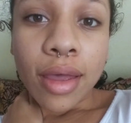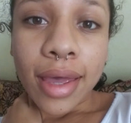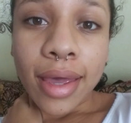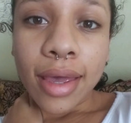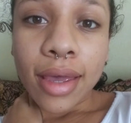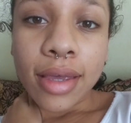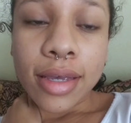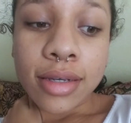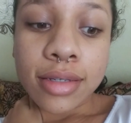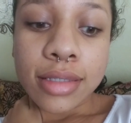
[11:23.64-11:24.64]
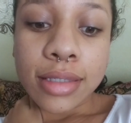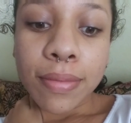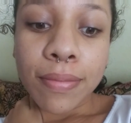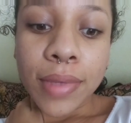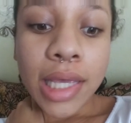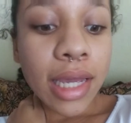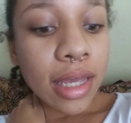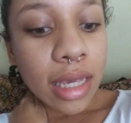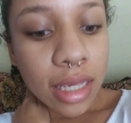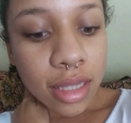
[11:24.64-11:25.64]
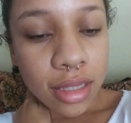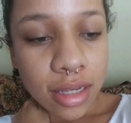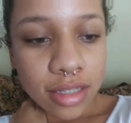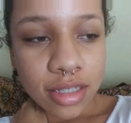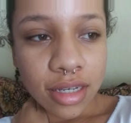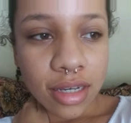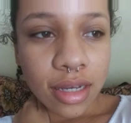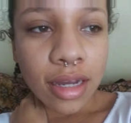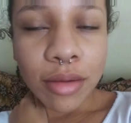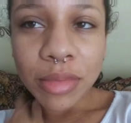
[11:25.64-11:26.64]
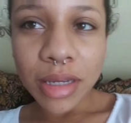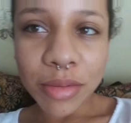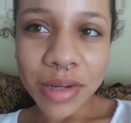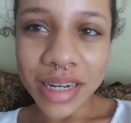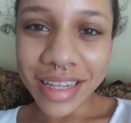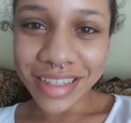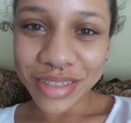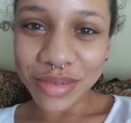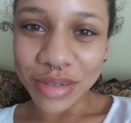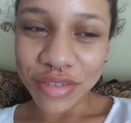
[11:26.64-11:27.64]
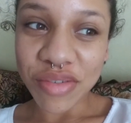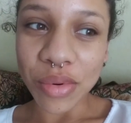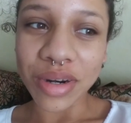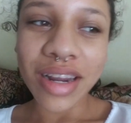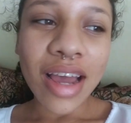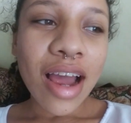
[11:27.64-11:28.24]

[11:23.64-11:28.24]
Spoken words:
Hey, it's me again, because it can't be anybody else on my phone.